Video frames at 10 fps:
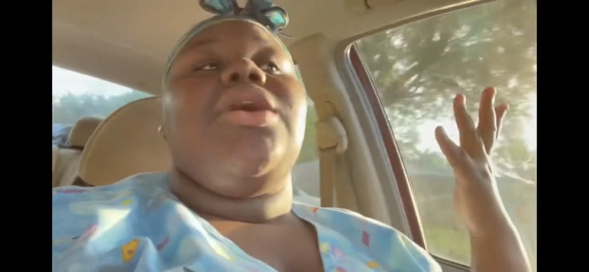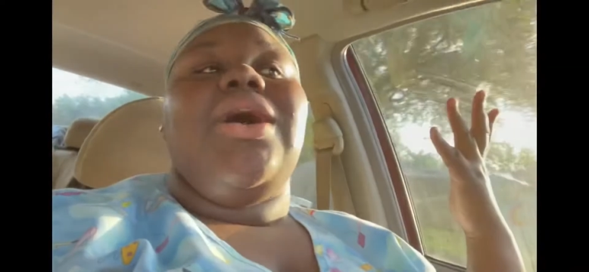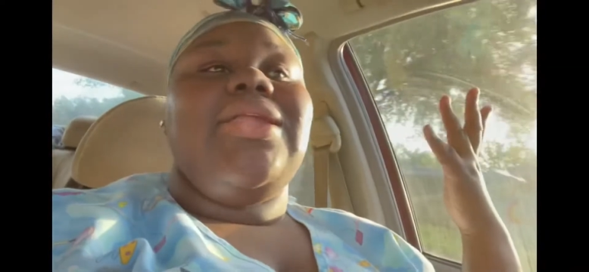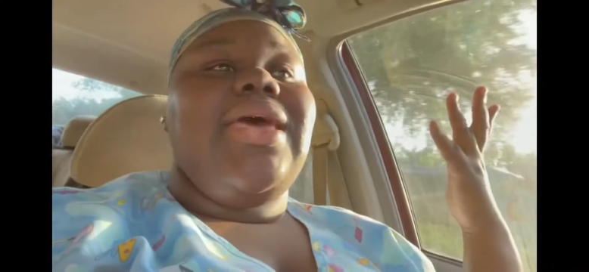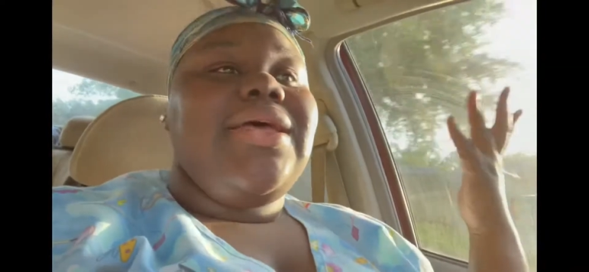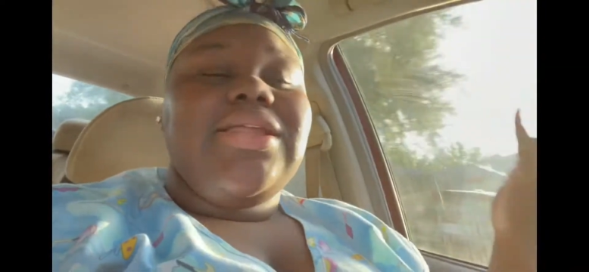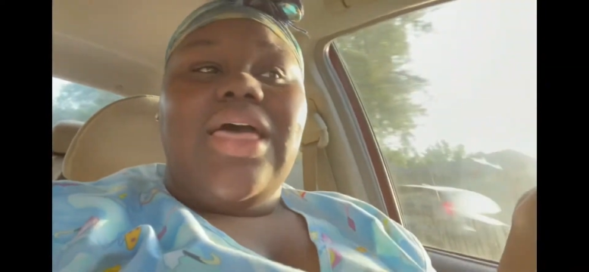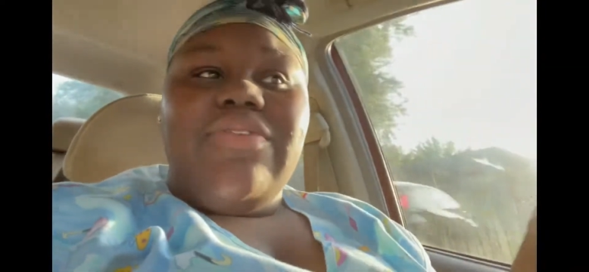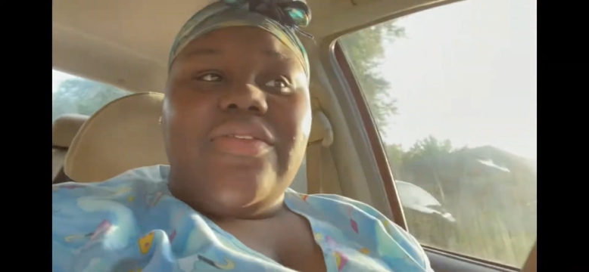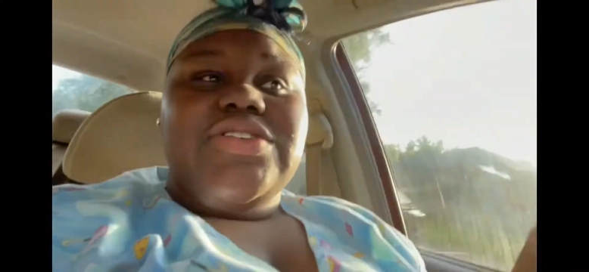a day in the
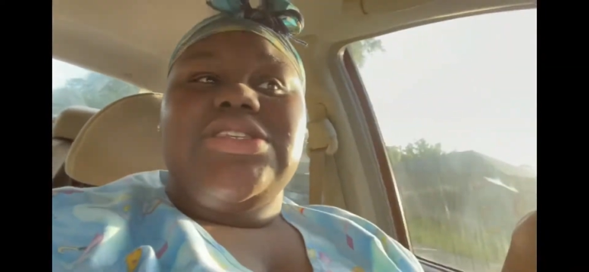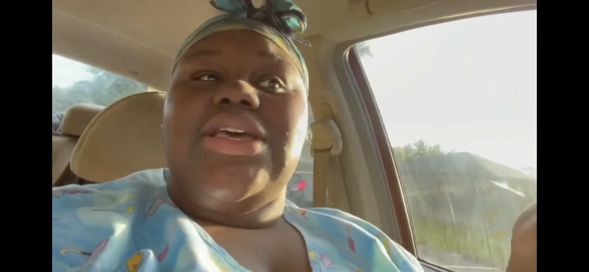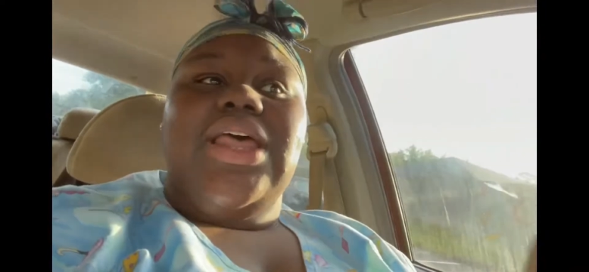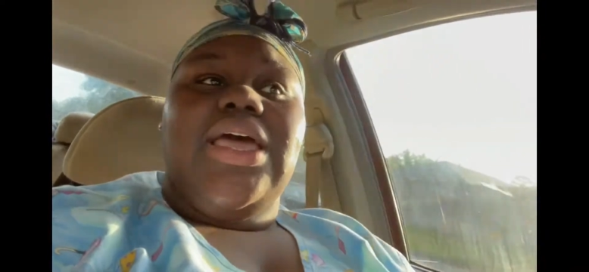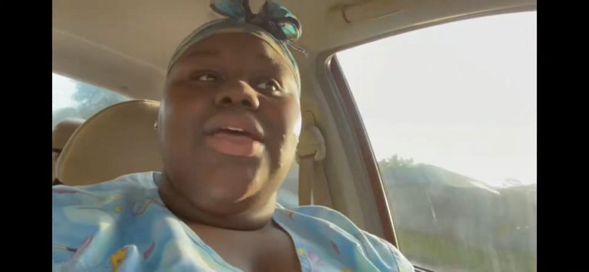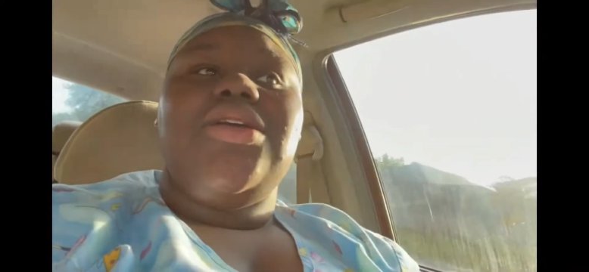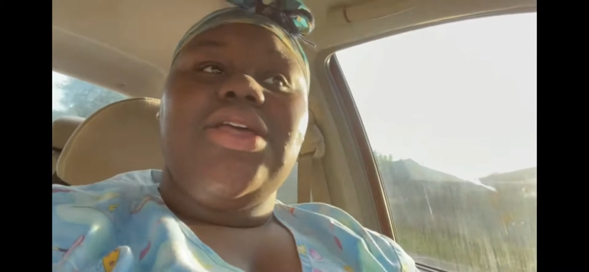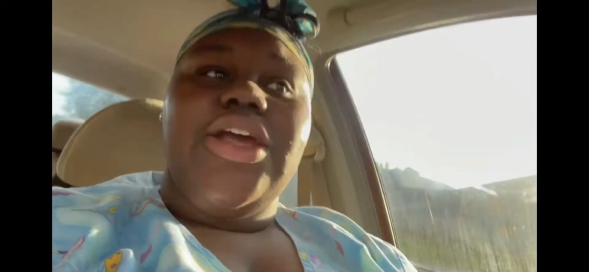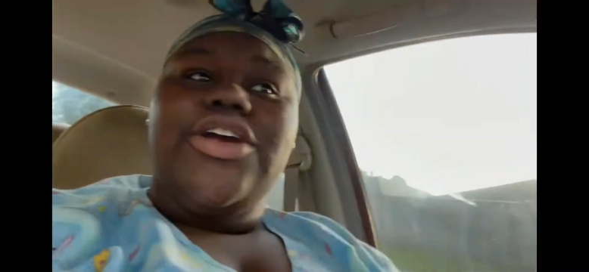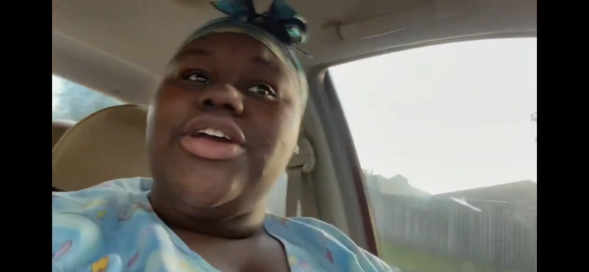life of a CNA
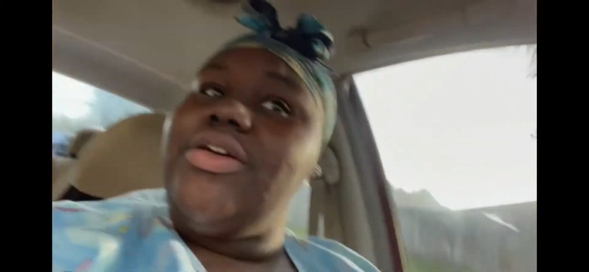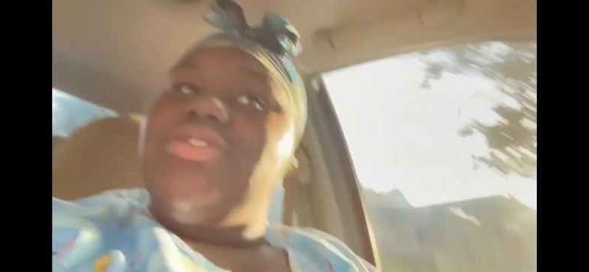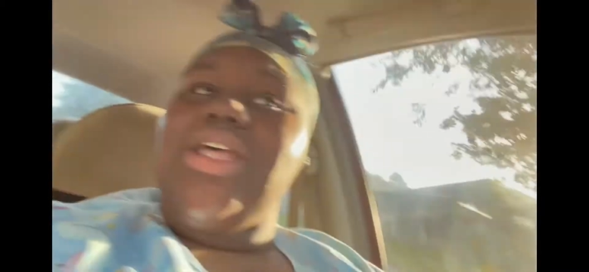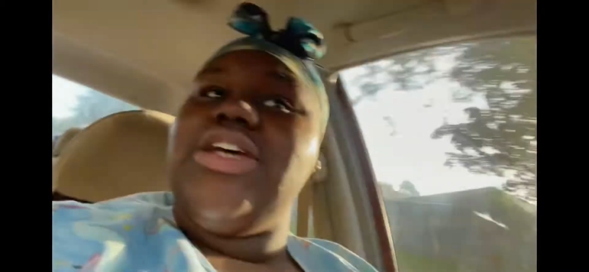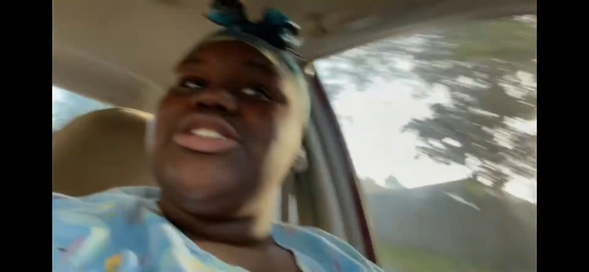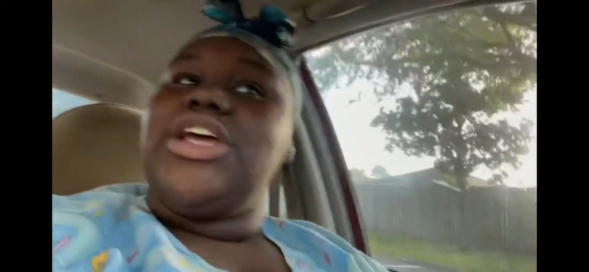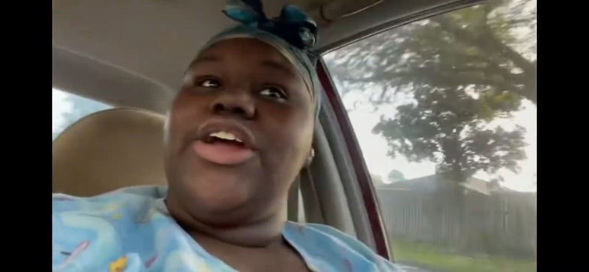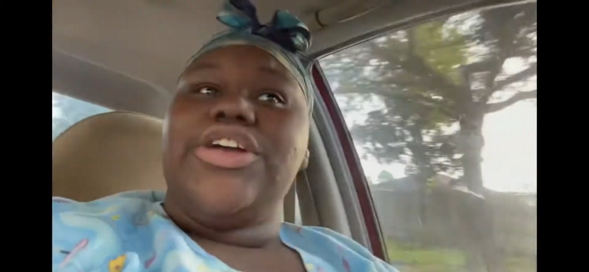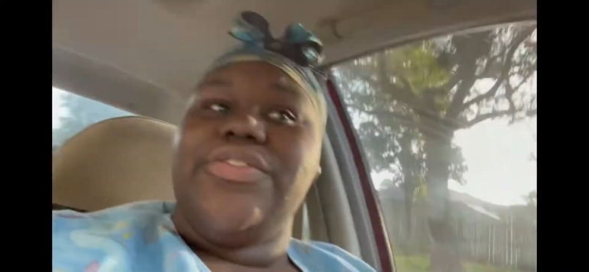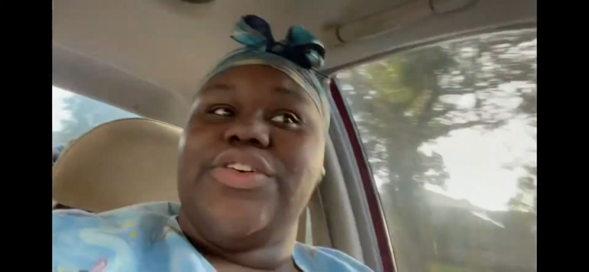caregiver slash
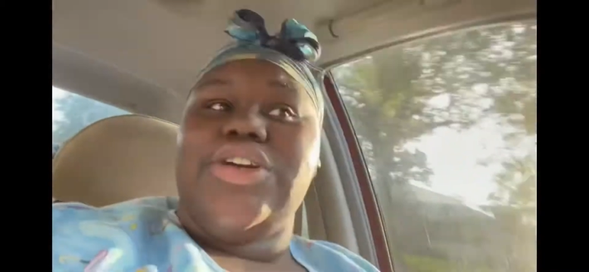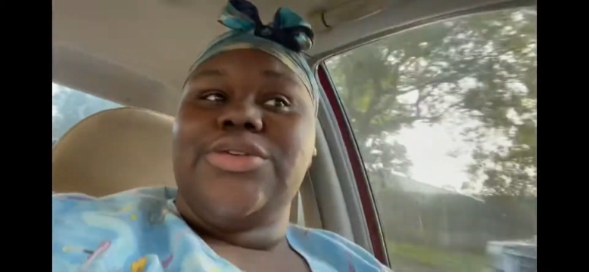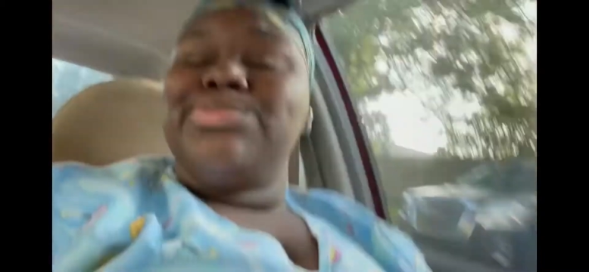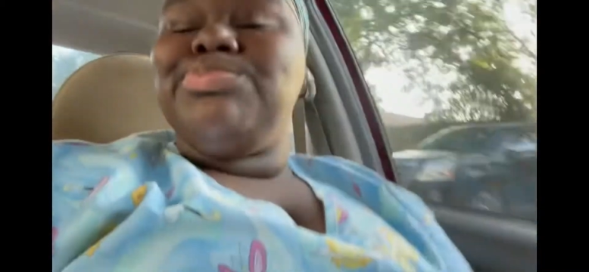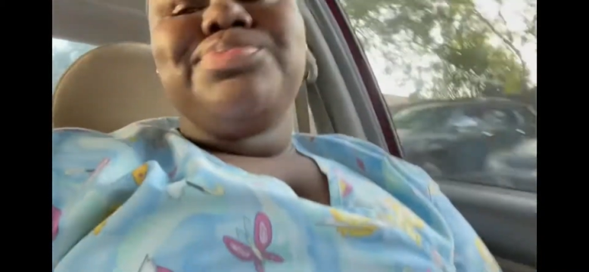caregiver